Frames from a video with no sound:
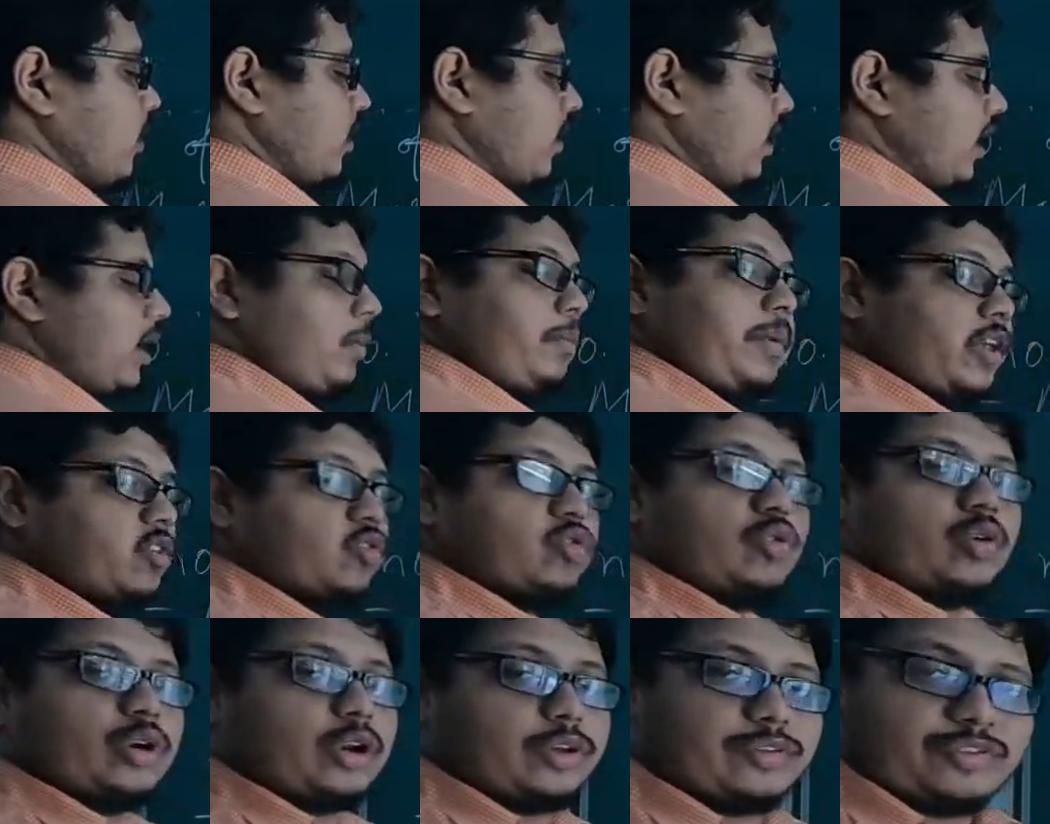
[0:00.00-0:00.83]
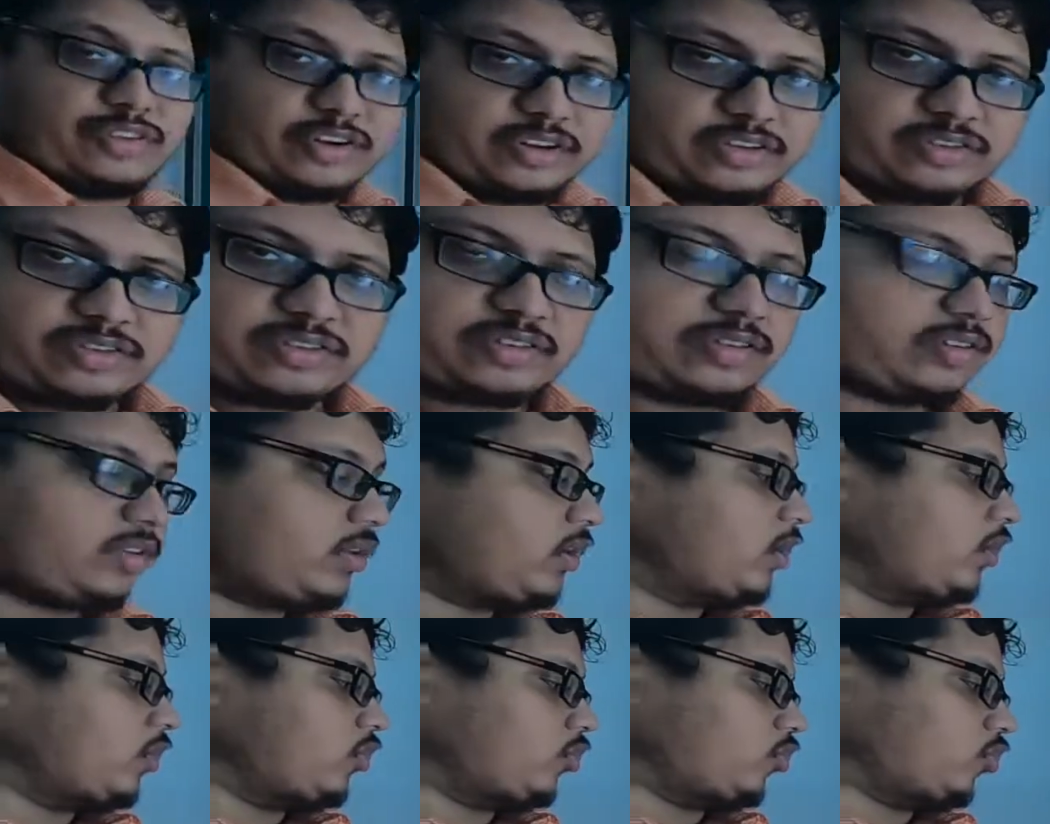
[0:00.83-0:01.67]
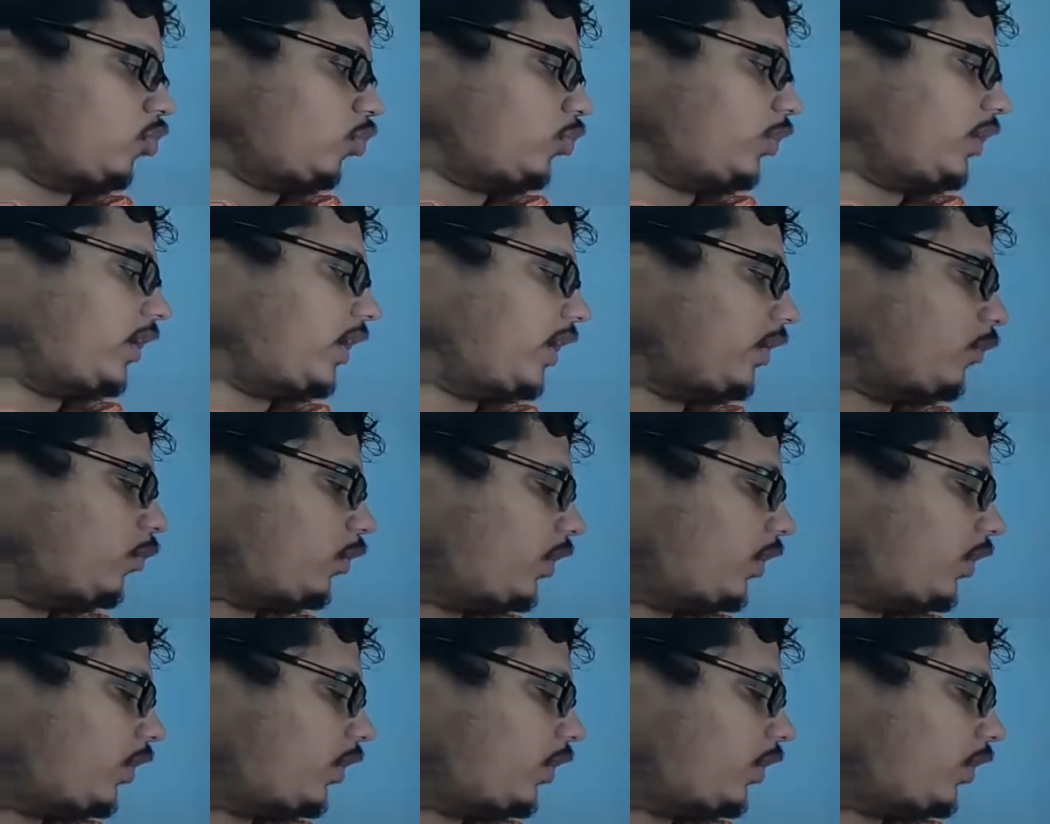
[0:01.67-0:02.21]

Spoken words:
it makes no difference. So we